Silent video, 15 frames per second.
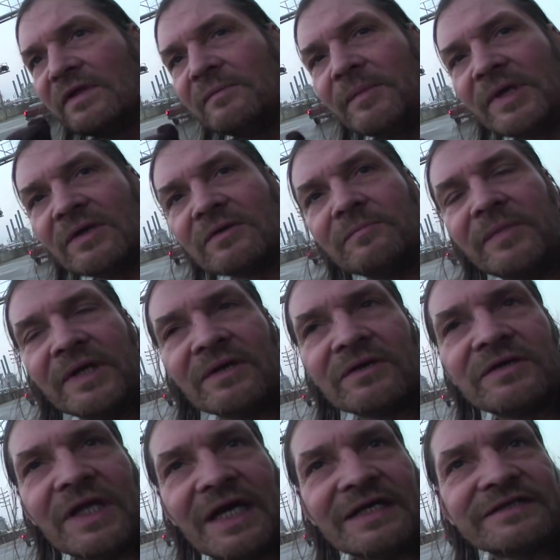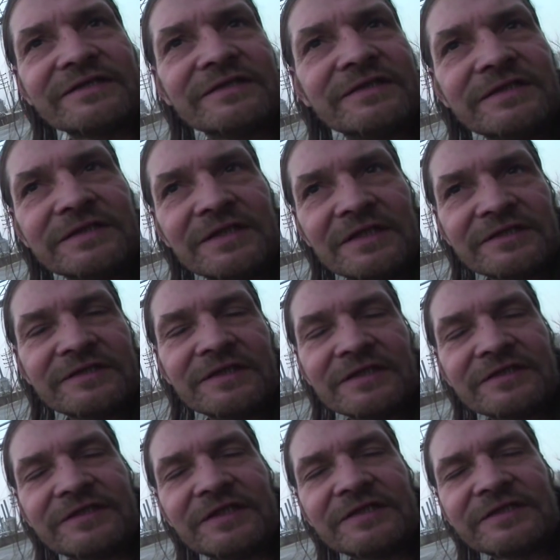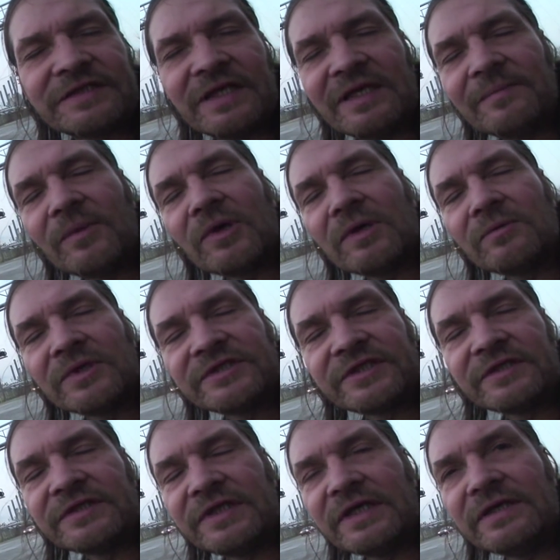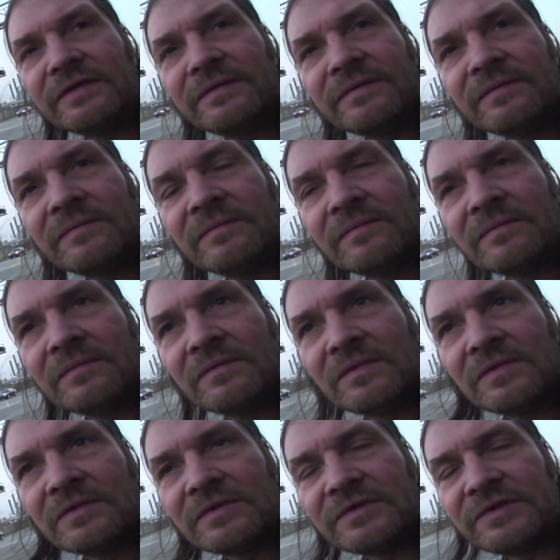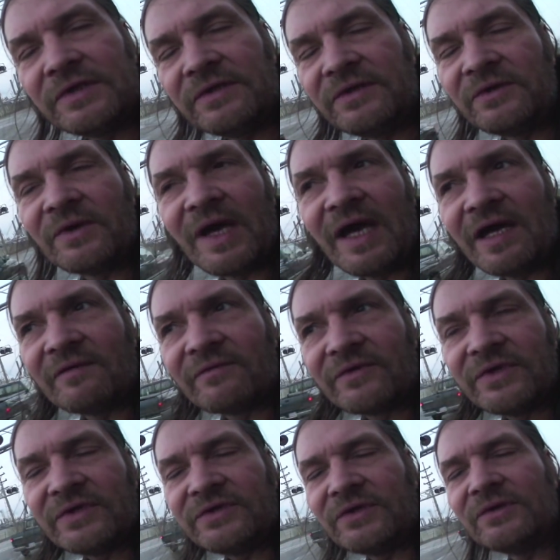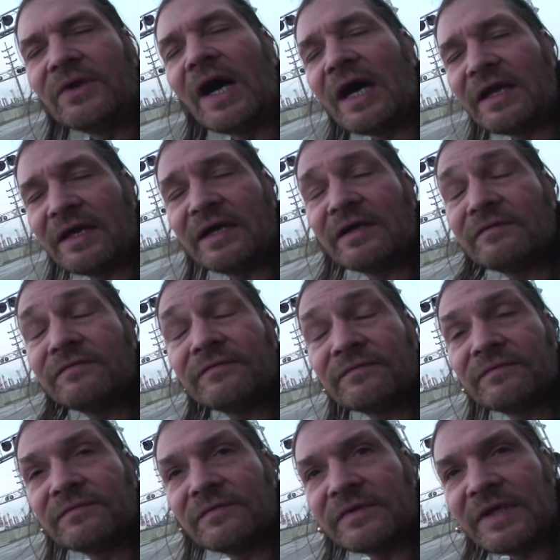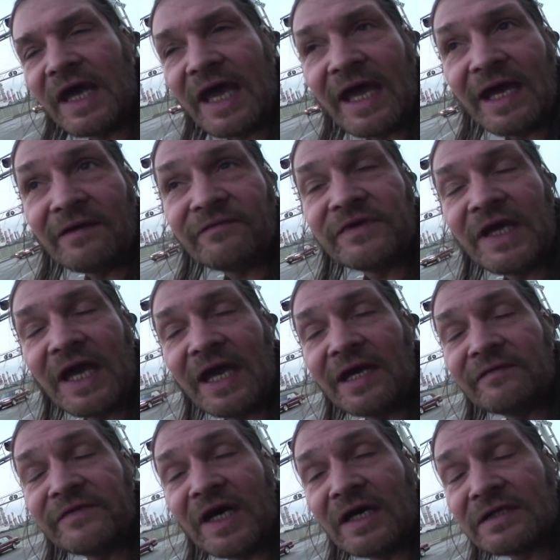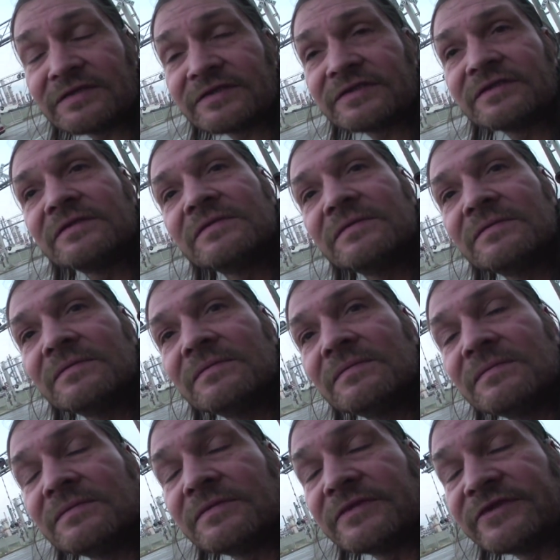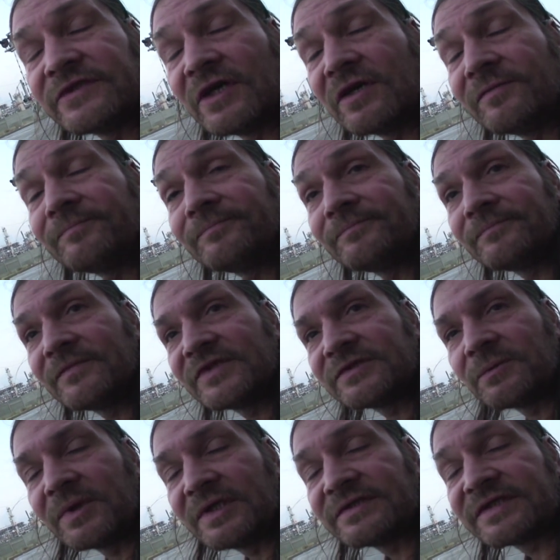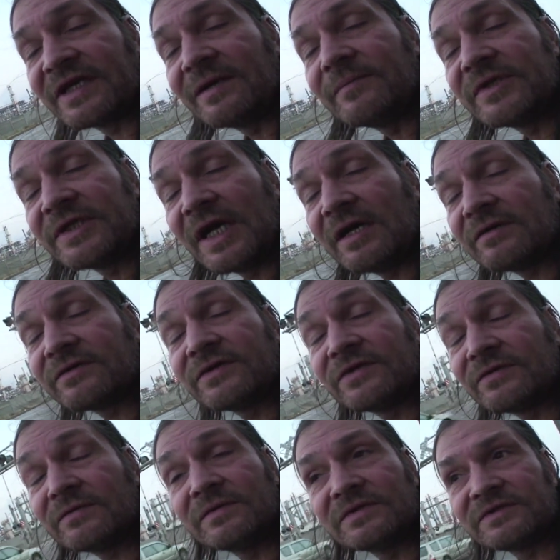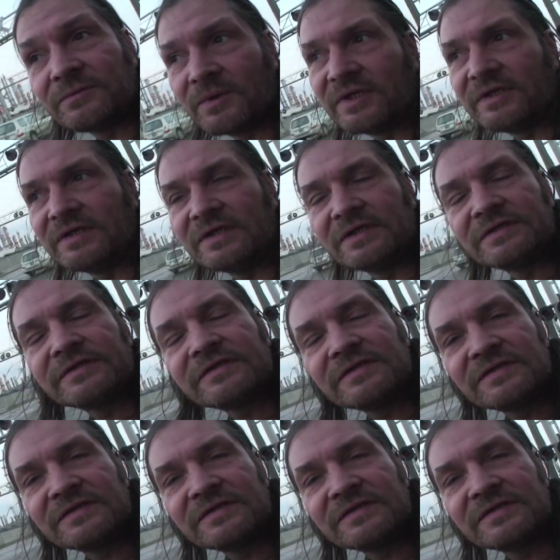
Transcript: The middle middle class is, doesn't exist anymore, which it did. You do have or you do not have. The have and the have-nots. So it's what it's coming down to. It's what it is.